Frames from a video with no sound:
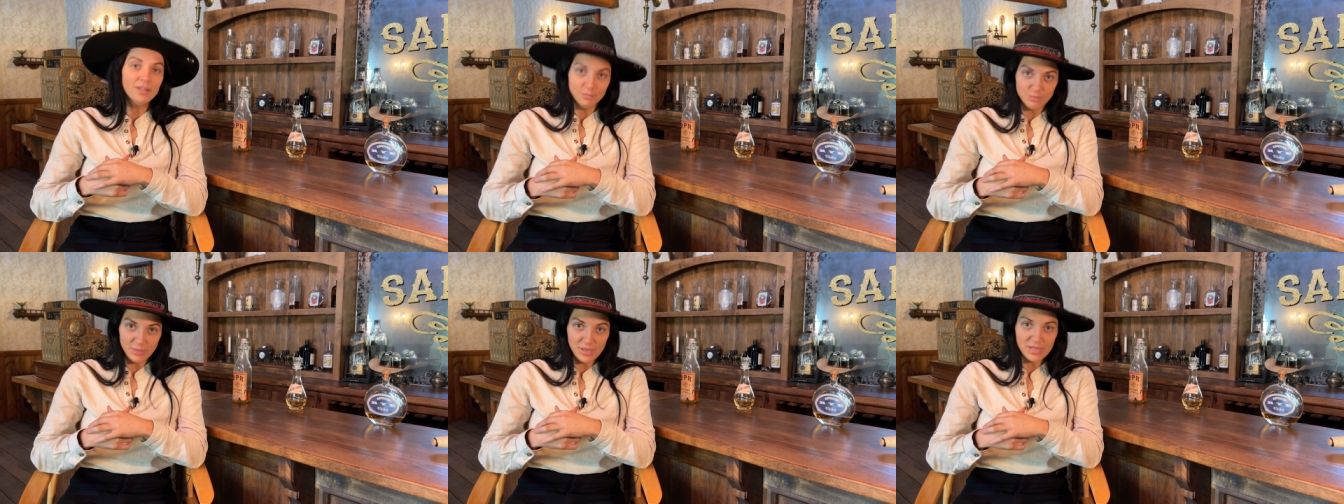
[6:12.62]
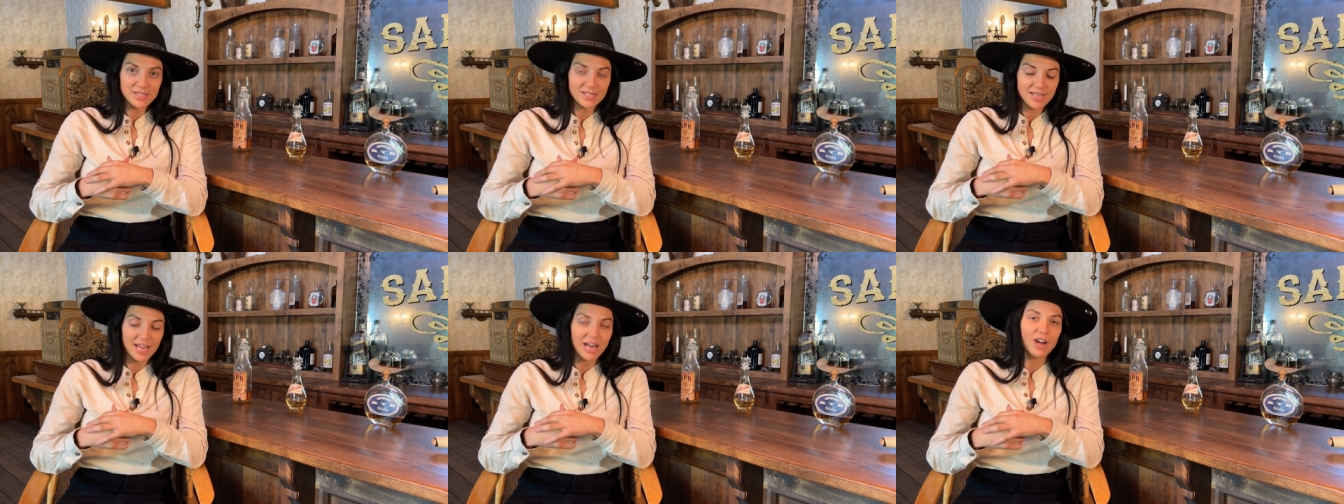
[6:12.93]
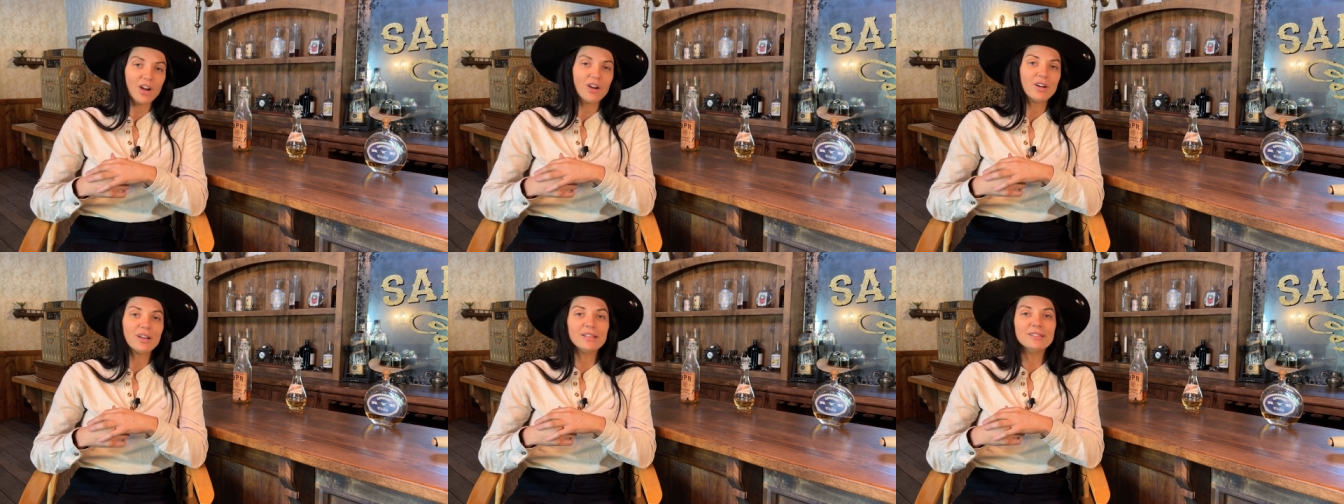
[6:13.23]
be
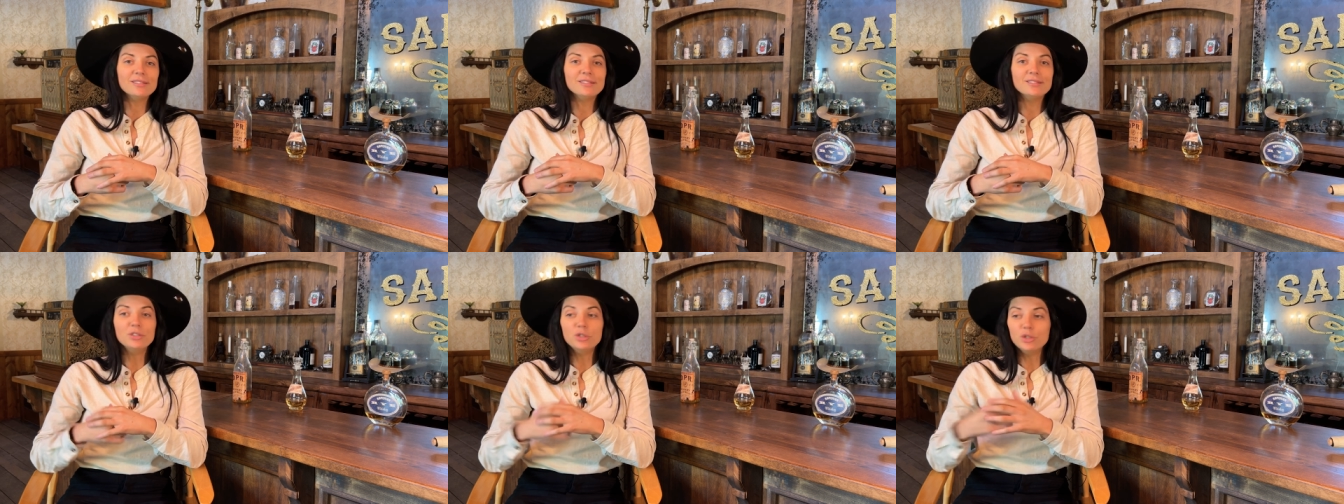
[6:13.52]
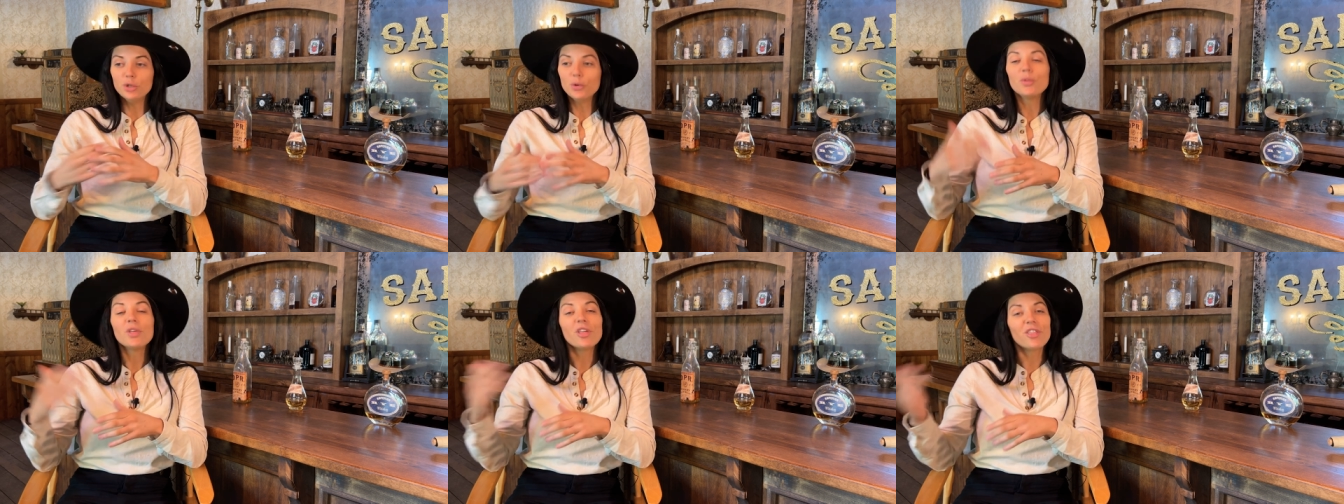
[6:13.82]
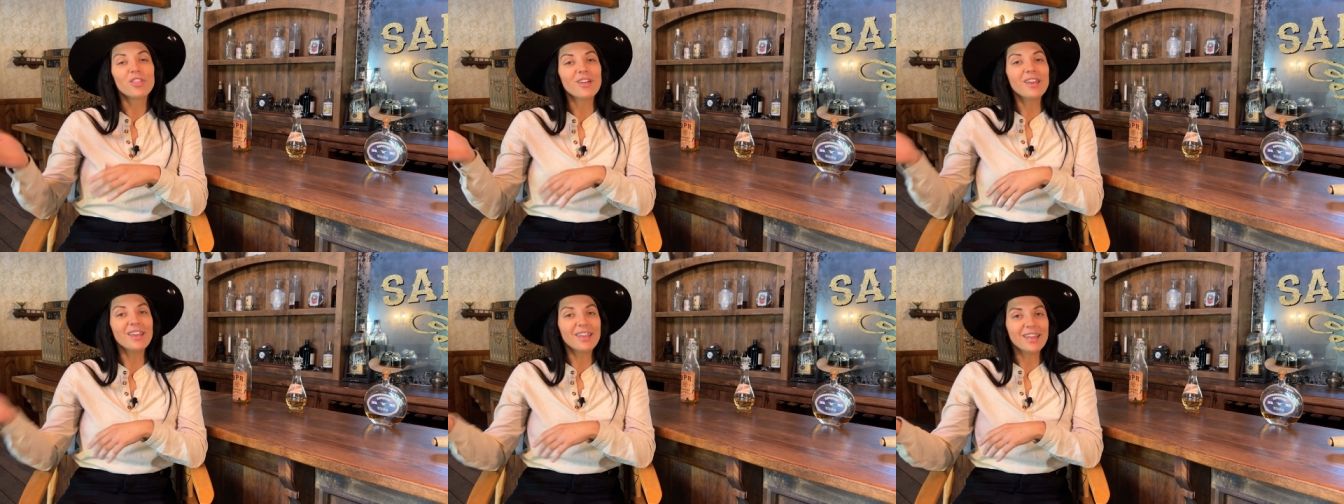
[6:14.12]
scared, and do the
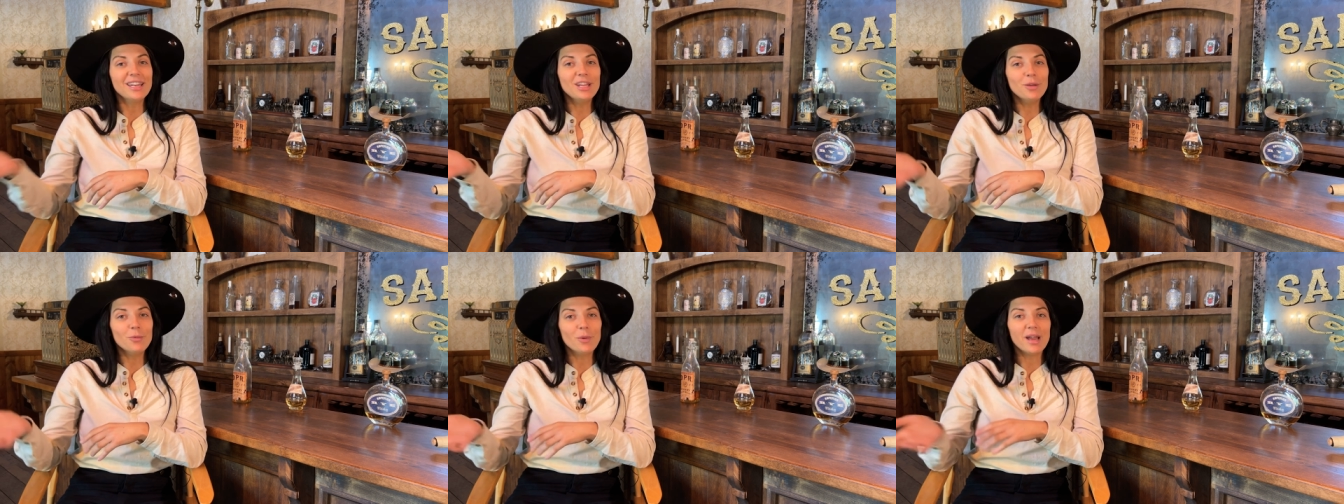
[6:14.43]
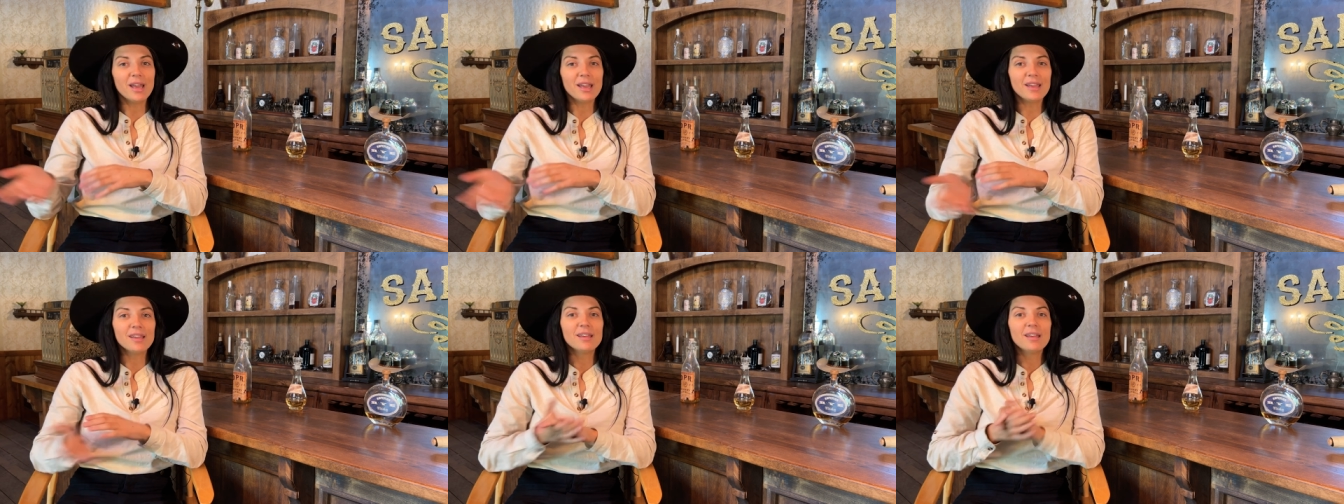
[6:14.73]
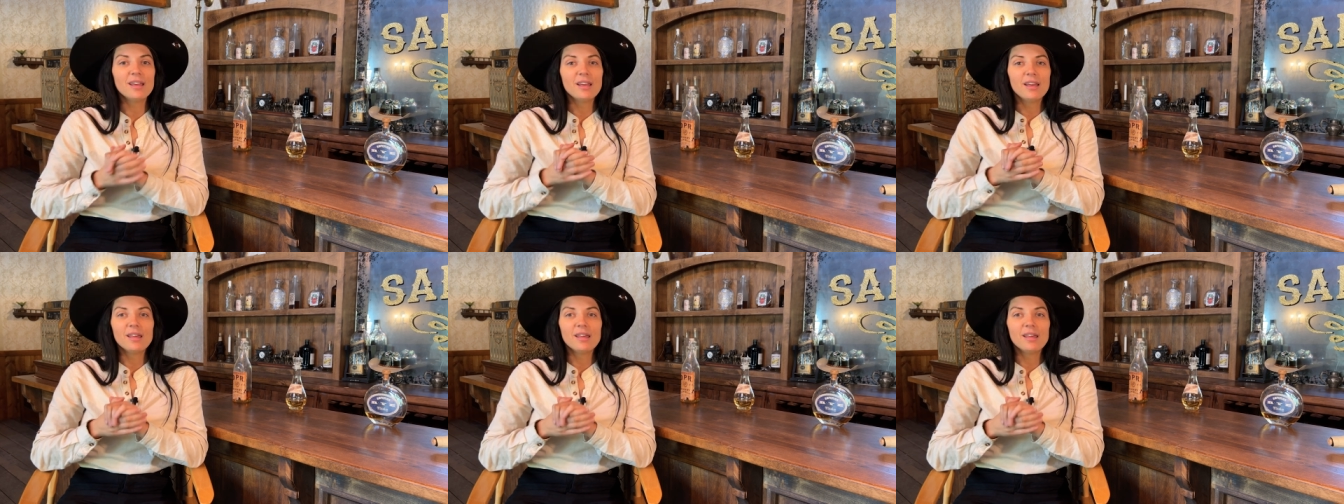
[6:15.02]
thing anyway,